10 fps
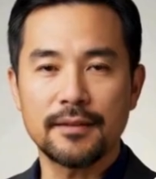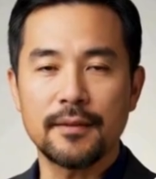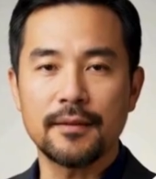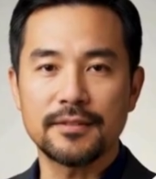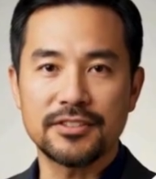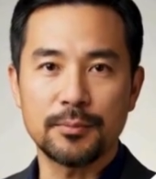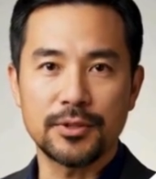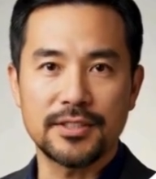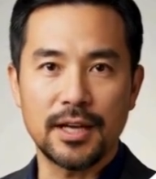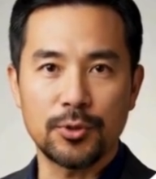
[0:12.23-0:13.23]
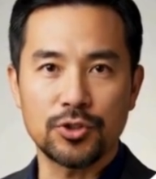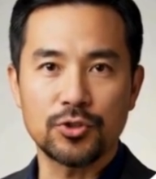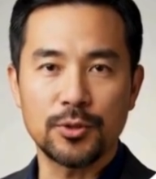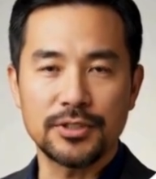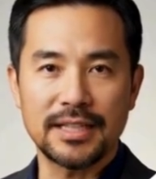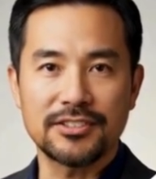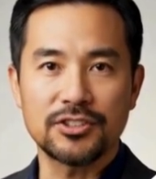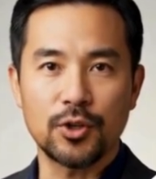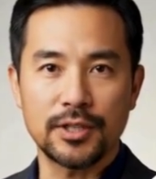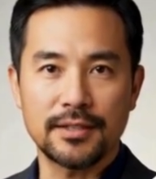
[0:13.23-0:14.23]
I'm going to walk you through all the essential
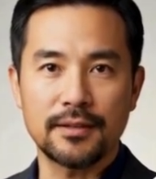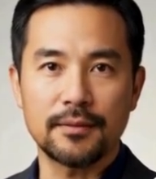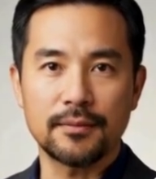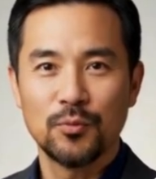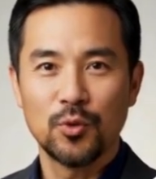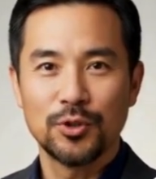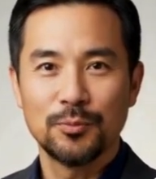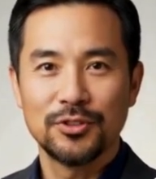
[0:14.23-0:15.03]
tools you'll need to get started.